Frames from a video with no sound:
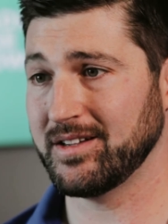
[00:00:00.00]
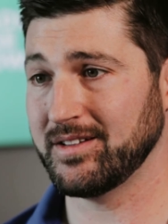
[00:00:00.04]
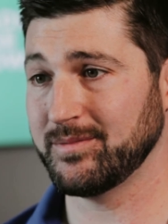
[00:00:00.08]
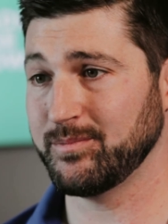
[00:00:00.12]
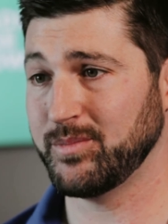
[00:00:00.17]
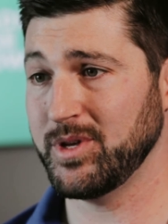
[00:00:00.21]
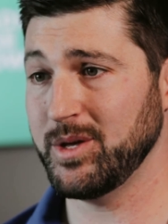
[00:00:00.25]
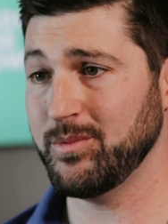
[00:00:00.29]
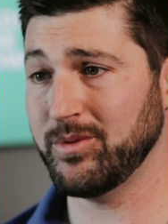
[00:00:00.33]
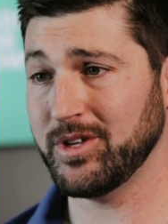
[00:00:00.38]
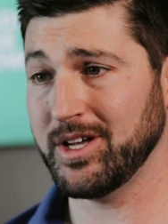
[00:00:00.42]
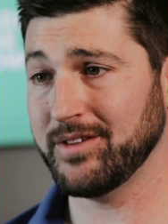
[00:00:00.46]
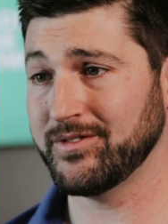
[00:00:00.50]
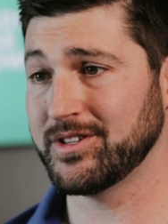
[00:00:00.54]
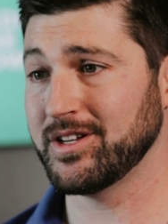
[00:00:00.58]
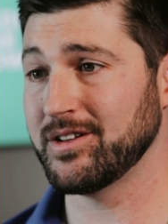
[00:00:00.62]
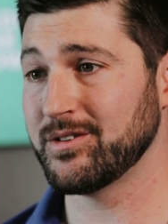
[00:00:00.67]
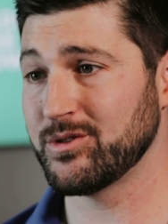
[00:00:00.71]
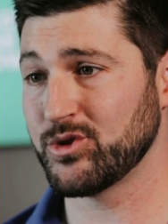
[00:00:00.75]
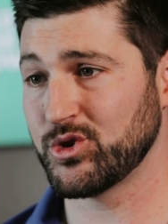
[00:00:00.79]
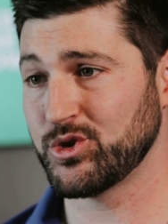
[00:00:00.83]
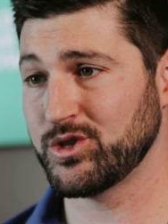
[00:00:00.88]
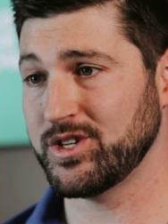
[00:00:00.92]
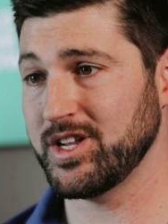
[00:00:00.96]
people have to
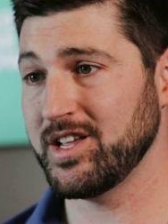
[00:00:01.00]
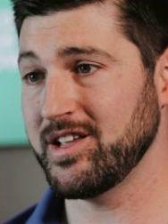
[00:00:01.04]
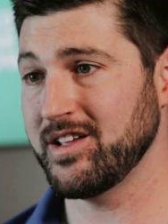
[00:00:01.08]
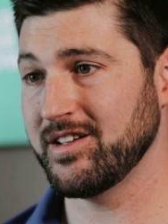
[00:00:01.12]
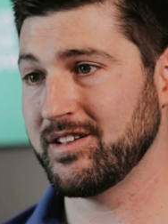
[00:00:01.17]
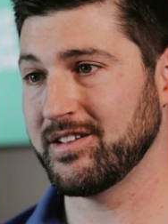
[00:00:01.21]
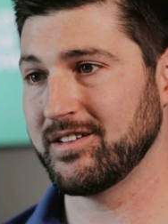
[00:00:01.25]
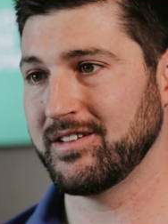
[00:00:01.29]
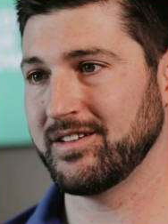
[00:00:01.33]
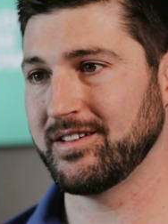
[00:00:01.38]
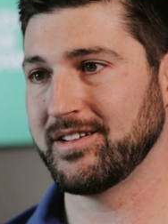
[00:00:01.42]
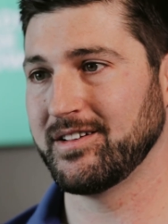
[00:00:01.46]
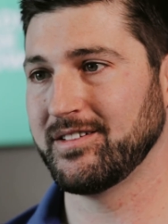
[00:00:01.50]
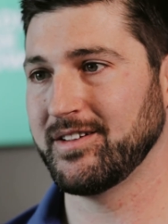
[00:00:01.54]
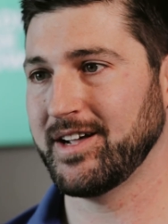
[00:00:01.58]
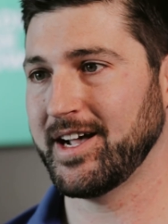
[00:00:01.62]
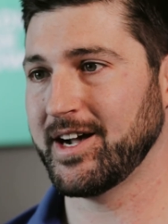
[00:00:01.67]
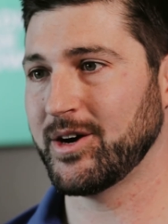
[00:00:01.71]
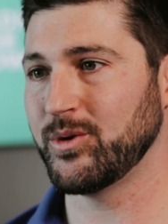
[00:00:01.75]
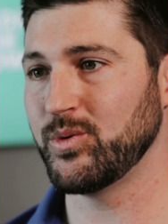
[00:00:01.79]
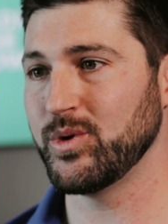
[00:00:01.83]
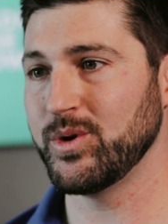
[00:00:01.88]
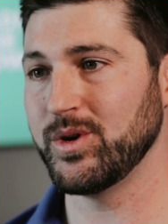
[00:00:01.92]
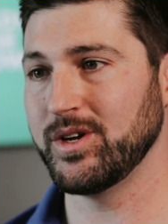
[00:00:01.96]
understand
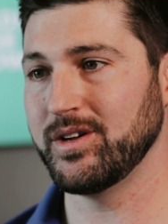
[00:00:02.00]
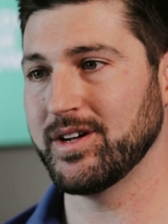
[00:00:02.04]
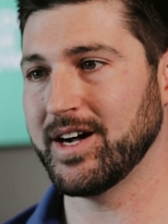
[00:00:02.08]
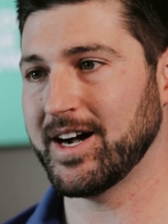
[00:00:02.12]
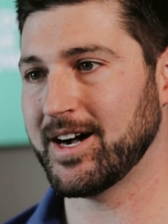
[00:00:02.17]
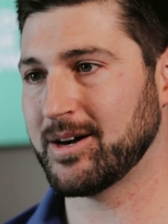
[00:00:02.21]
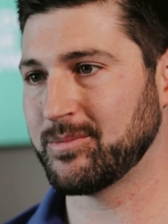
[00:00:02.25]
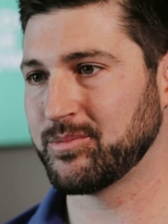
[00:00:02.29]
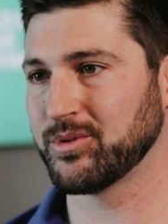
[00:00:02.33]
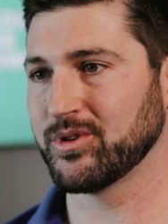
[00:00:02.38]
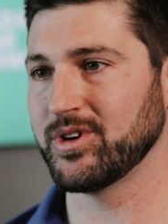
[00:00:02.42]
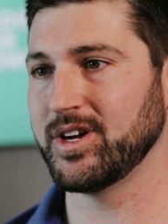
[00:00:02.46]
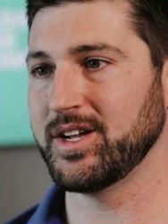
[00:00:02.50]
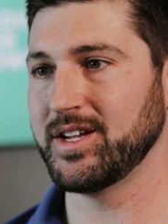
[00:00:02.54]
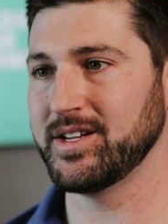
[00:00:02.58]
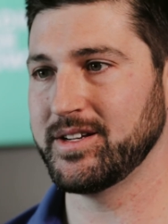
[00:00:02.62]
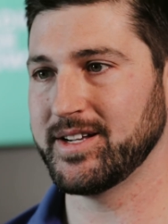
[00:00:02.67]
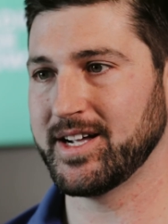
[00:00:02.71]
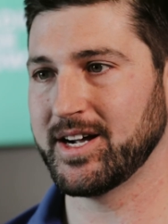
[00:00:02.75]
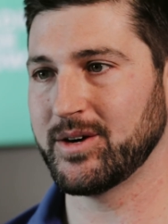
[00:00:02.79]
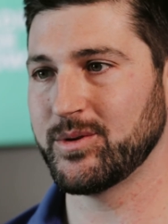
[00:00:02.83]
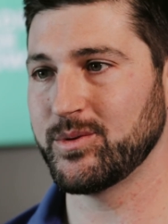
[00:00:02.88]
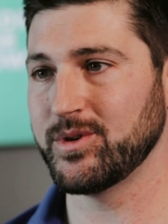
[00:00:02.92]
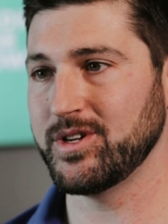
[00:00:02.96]
how we operate,
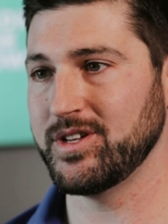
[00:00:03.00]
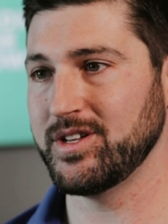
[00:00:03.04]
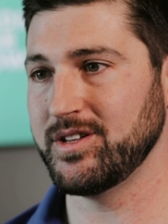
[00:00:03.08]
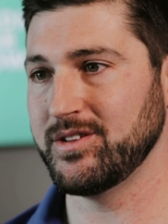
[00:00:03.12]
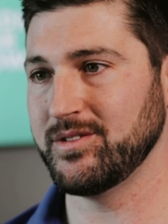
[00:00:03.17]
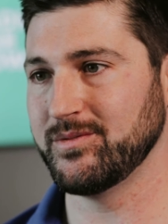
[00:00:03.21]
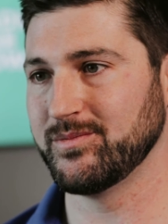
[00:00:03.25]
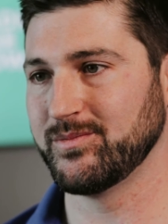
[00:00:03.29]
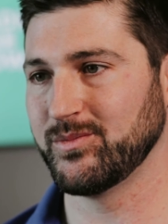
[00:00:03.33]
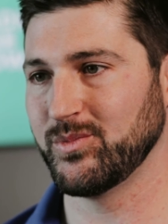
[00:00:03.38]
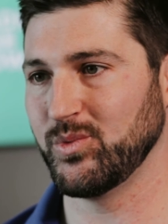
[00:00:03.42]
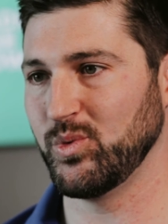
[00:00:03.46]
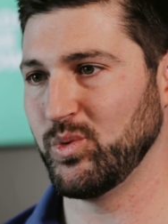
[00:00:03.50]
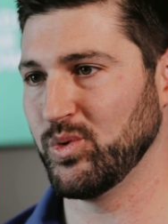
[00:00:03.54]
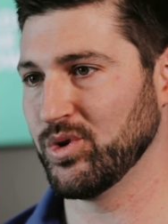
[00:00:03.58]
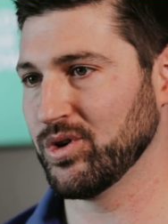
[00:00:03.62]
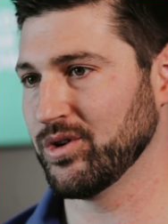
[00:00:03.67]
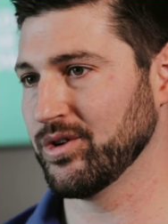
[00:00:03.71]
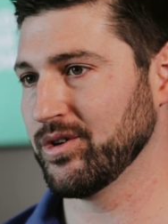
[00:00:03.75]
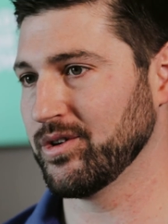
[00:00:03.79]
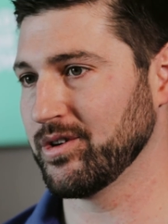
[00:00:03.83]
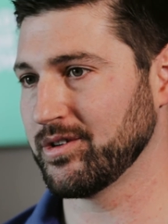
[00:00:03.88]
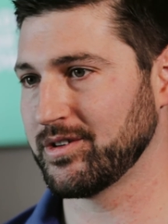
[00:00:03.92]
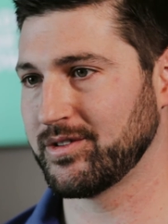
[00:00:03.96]
how we
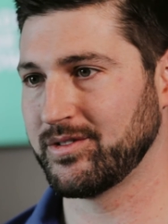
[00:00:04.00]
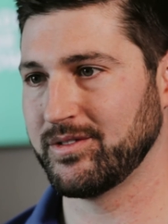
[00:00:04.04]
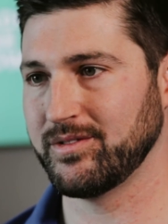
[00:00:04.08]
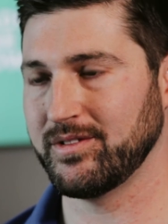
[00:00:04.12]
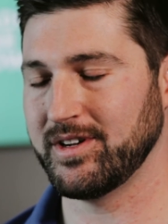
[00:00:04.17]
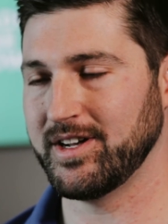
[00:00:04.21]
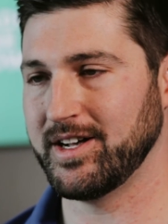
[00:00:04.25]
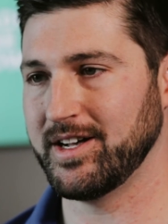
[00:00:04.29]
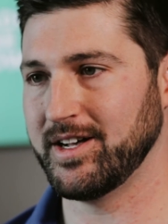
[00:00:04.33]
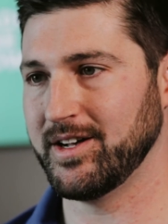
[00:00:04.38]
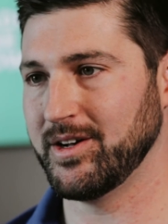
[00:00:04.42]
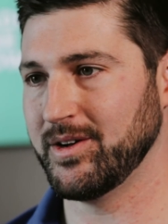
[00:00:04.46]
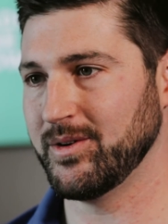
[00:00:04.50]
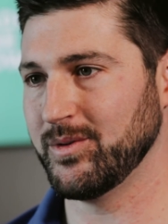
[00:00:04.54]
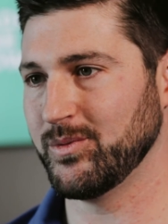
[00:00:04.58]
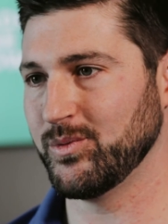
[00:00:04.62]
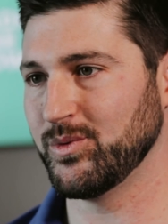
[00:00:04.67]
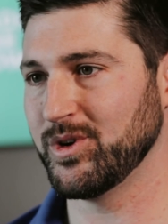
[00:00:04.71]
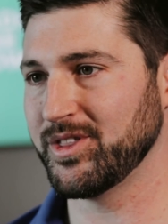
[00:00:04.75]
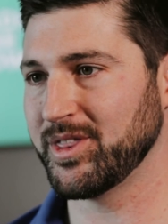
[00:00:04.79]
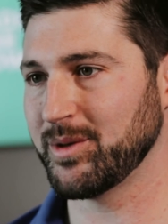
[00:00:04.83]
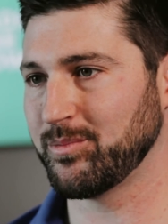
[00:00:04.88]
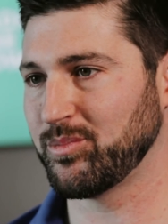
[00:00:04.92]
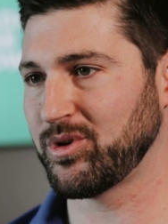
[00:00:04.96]
work, uh,
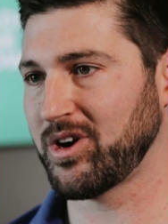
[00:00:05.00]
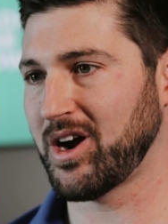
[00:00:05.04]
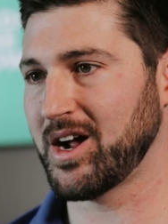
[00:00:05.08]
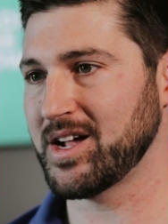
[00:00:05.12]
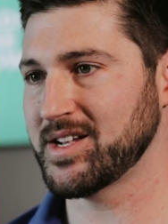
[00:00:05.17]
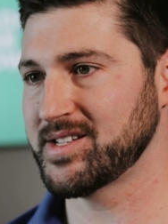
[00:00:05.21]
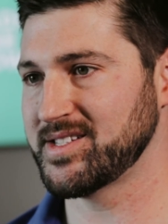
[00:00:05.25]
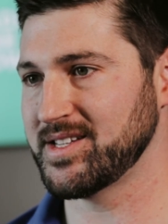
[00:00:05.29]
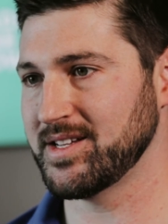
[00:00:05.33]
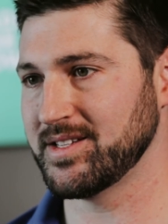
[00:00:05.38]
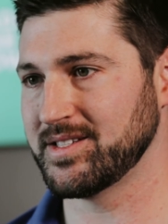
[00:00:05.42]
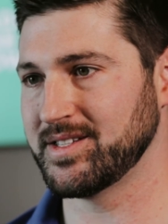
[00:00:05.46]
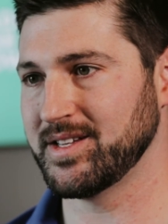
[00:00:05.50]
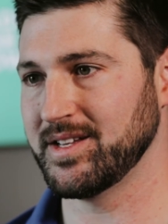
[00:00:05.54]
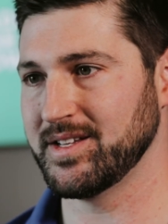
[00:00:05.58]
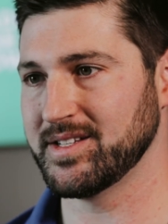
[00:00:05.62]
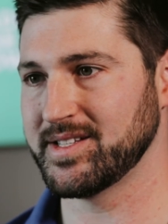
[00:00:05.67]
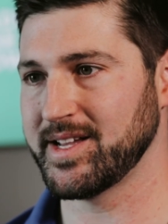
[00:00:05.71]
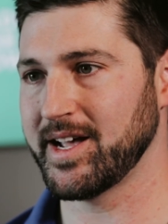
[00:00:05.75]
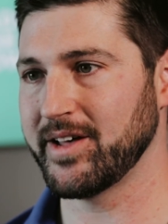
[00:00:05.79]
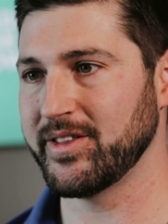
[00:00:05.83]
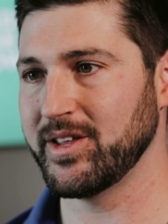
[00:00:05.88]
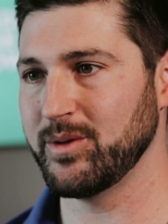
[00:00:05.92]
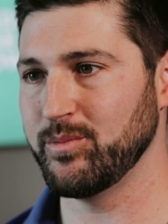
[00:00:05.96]
what the process is,
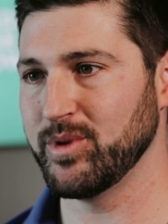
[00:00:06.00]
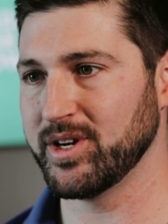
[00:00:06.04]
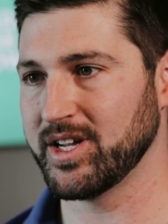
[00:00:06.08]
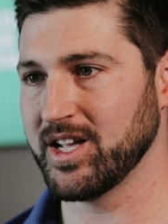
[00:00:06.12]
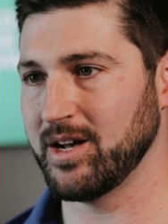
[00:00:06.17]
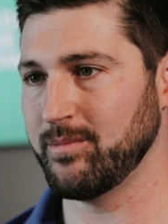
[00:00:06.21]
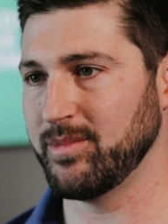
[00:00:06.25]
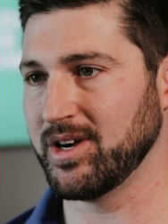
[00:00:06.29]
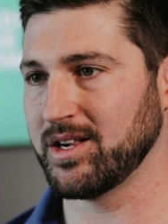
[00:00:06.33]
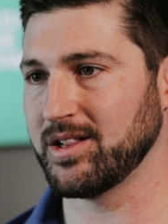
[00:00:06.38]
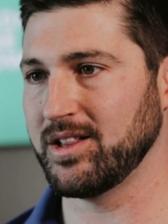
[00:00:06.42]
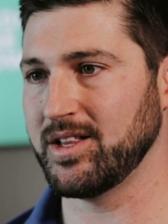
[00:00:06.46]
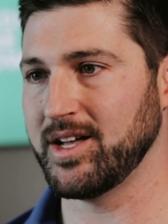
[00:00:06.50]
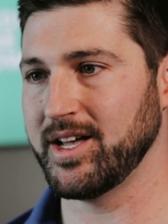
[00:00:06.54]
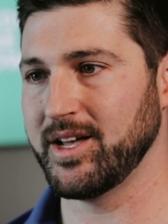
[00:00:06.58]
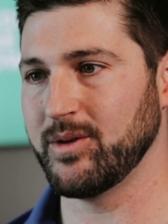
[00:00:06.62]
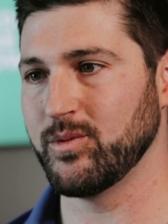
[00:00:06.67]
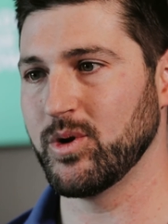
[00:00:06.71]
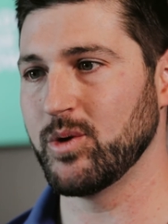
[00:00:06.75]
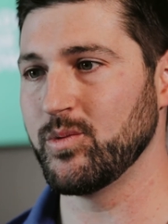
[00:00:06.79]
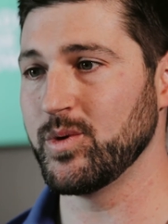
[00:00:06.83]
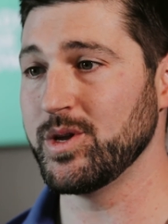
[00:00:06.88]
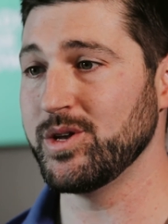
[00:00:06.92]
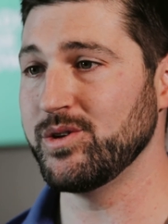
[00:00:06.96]
how they become a client,
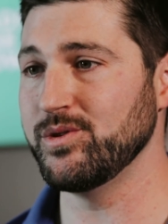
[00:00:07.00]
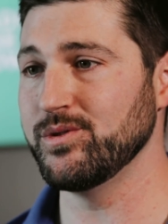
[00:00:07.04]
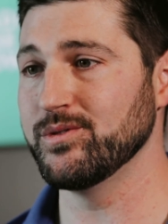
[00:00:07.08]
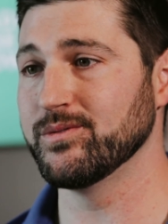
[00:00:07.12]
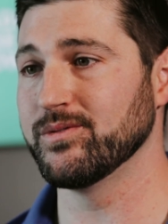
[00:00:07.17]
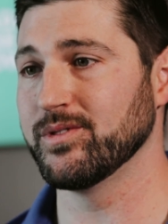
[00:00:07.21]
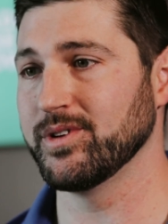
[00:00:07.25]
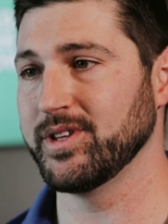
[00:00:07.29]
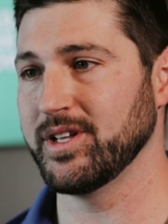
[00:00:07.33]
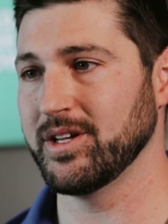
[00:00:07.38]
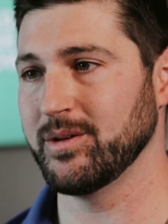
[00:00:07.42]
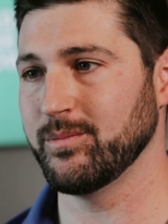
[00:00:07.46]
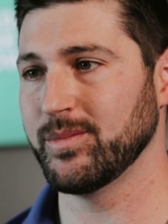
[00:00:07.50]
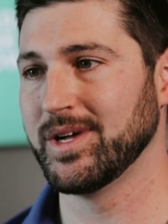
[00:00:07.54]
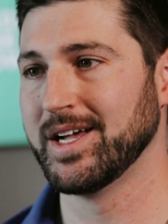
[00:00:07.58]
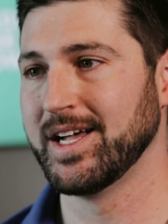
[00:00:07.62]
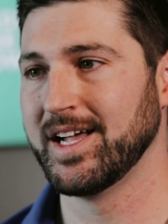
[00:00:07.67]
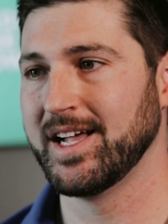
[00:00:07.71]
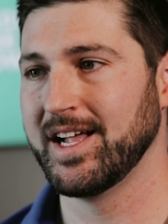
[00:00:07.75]
what we do for them.